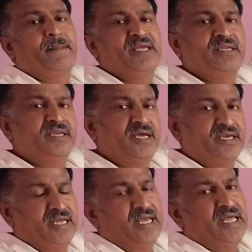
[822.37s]
in
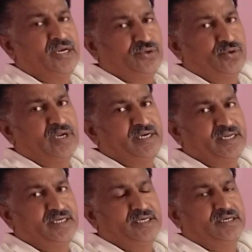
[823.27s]
an
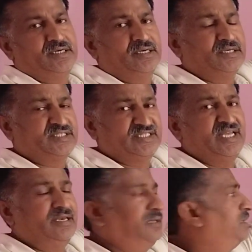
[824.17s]
electrolytic cell.